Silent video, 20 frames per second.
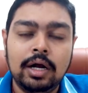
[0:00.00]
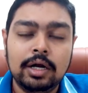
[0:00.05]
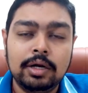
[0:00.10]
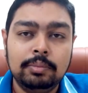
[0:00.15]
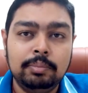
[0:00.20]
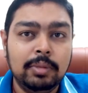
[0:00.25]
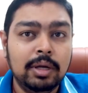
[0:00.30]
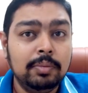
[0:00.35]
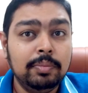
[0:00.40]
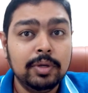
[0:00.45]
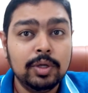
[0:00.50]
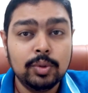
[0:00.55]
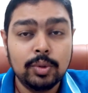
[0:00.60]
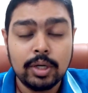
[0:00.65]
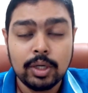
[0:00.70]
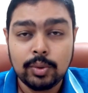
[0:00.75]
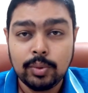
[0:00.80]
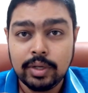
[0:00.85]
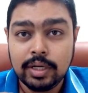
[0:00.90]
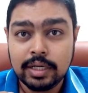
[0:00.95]
Maybe
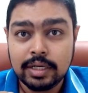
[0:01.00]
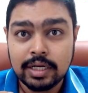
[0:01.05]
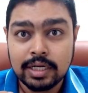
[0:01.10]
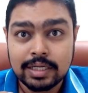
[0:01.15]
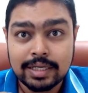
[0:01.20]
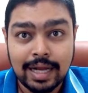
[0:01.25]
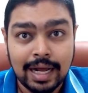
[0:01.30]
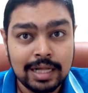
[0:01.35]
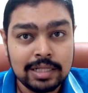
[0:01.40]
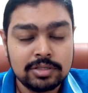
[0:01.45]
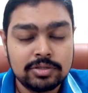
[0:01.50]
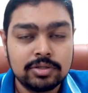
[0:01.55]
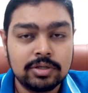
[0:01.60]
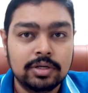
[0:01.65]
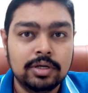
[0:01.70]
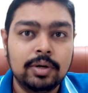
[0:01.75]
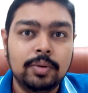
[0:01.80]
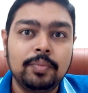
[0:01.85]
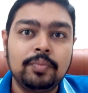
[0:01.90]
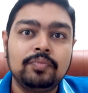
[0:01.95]
your query get
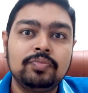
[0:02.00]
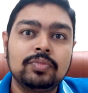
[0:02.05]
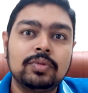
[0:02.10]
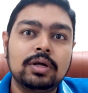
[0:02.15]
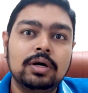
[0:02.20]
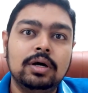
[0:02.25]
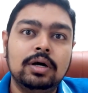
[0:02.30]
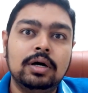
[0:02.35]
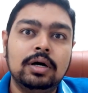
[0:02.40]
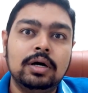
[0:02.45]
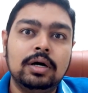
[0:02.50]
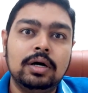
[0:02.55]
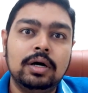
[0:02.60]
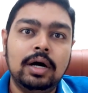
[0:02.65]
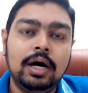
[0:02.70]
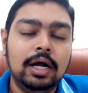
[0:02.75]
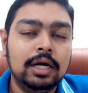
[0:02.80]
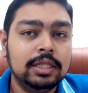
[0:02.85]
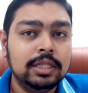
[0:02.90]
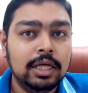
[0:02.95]
answered,
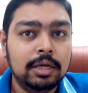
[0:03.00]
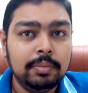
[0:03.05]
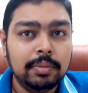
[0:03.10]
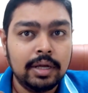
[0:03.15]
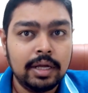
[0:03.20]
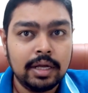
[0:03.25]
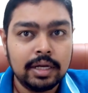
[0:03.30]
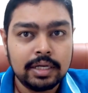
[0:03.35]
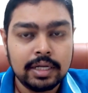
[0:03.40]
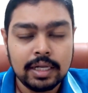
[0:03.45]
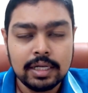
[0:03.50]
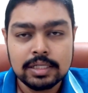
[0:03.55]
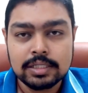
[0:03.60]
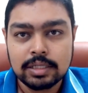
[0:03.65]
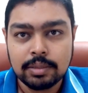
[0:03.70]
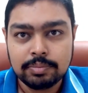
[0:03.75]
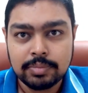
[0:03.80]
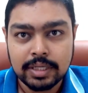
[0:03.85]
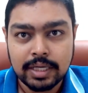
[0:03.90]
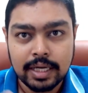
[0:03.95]
and they may tell
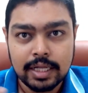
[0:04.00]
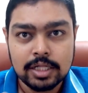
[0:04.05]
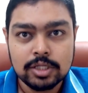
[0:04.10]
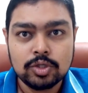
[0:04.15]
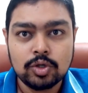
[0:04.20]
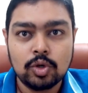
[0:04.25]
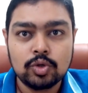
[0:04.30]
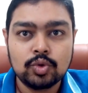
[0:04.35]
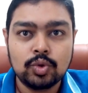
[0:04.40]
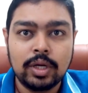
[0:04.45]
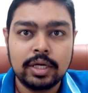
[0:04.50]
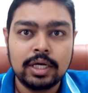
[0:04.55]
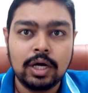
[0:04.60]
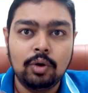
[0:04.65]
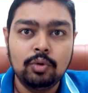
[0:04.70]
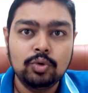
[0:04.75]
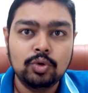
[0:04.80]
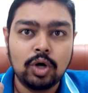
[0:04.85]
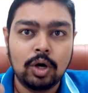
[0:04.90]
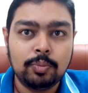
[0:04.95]
something else also, like
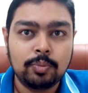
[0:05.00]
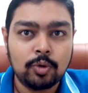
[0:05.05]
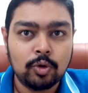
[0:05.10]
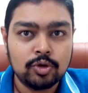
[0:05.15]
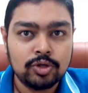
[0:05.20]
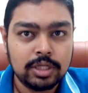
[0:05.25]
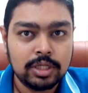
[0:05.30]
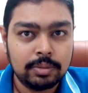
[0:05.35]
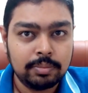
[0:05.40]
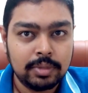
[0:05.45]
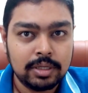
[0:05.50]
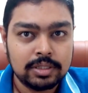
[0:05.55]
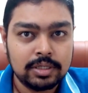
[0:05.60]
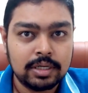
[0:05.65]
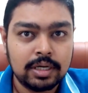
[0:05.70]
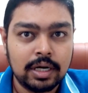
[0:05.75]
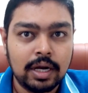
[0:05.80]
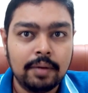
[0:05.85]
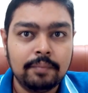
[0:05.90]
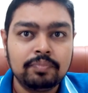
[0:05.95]
how to approach them,
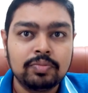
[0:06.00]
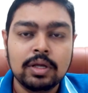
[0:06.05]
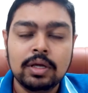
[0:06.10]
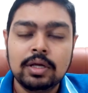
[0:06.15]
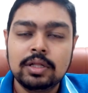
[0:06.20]
etc.